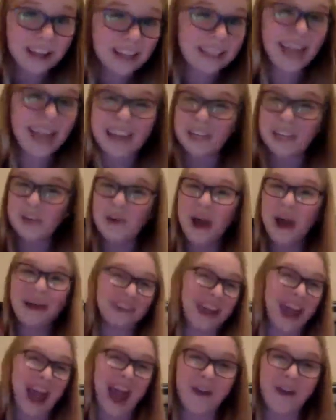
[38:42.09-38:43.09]
Like you have
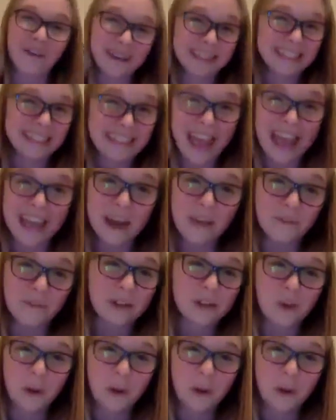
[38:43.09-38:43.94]
an hour to sign up for